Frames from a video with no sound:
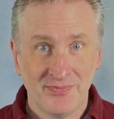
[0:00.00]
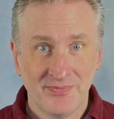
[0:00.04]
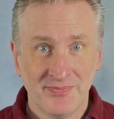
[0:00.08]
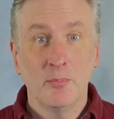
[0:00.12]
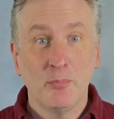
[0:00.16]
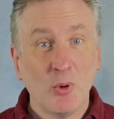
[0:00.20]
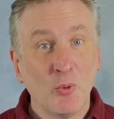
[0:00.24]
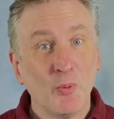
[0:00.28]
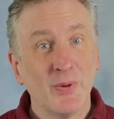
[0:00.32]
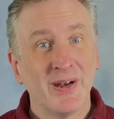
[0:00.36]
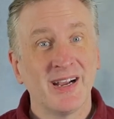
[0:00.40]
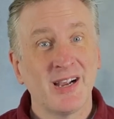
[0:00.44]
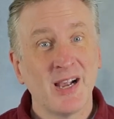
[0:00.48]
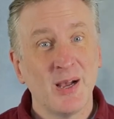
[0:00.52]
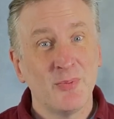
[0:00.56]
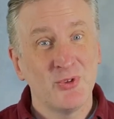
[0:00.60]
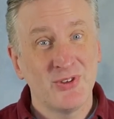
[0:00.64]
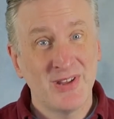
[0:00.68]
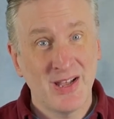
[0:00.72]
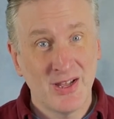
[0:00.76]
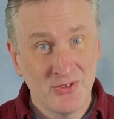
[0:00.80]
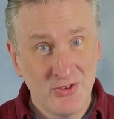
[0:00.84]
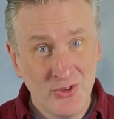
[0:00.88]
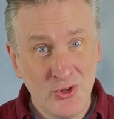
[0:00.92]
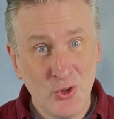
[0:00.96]
But when it comes
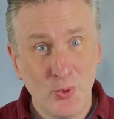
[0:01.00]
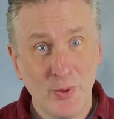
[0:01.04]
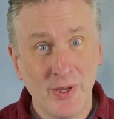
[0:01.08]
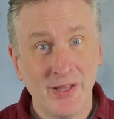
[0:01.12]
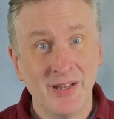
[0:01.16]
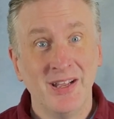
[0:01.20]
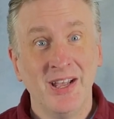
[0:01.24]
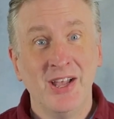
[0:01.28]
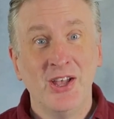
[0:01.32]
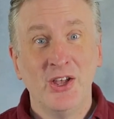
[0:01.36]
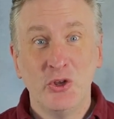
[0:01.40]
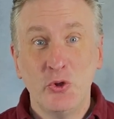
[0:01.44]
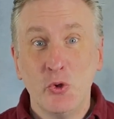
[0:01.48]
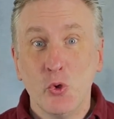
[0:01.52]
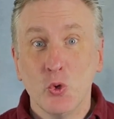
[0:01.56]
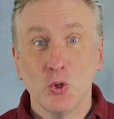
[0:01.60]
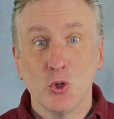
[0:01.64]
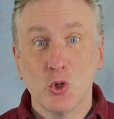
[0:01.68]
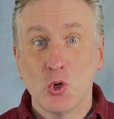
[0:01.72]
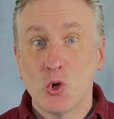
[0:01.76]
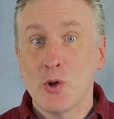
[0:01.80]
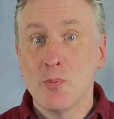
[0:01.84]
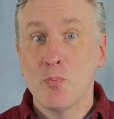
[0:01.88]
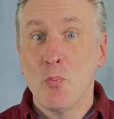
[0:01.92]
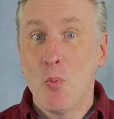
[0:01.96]
down to it, you'll
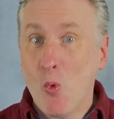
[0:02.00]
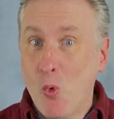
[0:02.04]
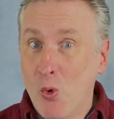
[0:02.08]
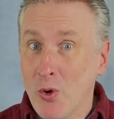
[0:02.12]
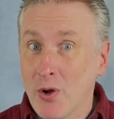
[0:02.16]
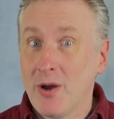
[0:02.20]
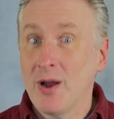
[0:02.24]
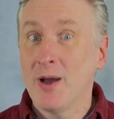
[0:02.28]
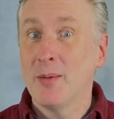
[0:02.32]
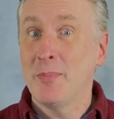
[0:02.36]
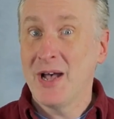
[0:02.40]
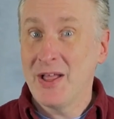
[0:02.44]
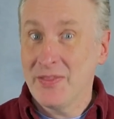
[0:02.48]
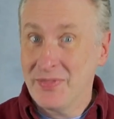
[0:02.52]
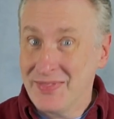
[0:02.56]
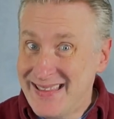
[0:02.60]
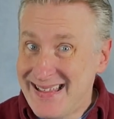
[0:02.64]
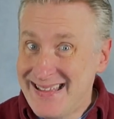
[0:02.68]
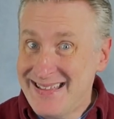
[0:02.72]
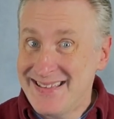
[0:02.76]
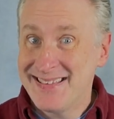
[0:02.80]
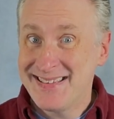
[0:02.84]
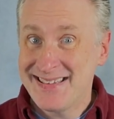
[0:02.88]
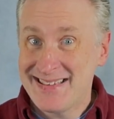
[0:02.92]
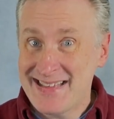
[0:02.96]
learn more about
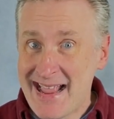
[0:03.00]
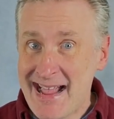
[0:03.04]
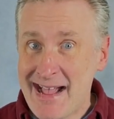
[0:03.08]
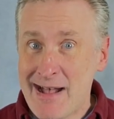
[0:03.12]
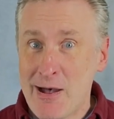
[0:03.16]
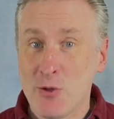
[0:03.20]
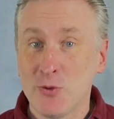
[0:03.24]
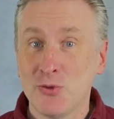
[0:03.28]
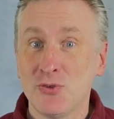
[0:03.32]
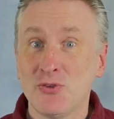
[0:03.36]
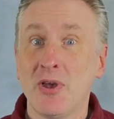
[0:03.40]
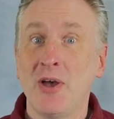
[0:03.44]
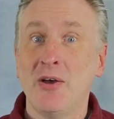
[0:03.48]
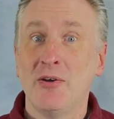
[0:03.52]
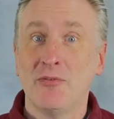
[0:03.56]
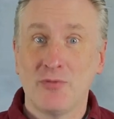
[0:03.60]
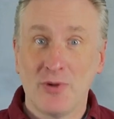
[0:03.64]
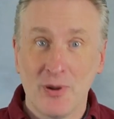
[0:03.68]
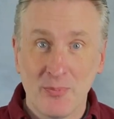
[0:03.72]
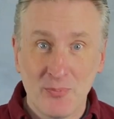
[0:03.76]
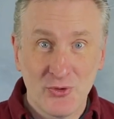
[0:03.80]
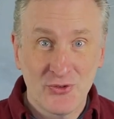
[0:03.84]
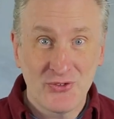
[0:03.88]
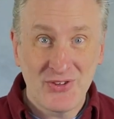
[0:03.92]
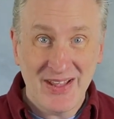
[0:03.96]
these sounds
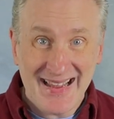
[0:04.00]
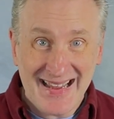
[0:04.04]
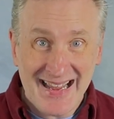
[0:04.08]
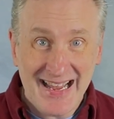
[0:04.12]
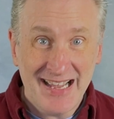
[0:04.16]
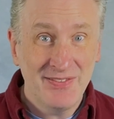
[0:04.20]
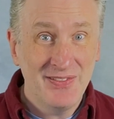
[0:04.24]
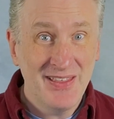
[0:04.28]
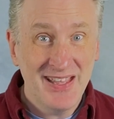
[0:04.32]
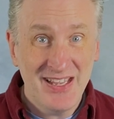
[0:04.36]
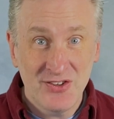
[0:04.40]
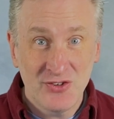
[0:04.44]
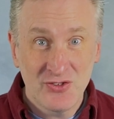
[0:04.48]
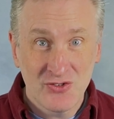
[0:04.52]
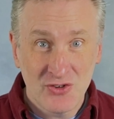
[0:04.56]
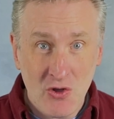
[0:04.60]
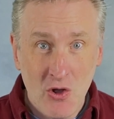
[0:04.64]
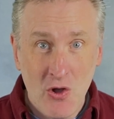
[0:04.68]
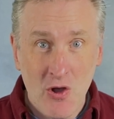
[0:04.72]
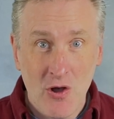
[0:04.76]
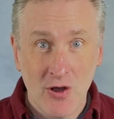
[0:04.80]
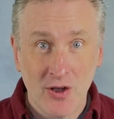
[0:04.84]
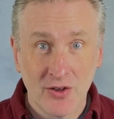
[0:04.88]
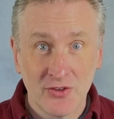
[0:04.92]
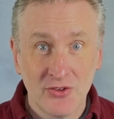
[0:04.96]
from singing these
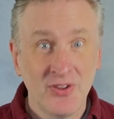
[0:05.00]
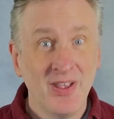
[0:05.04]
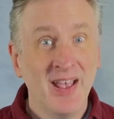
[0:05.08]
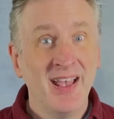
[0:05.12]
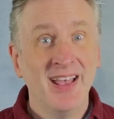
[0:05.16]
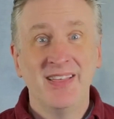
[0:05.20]
songs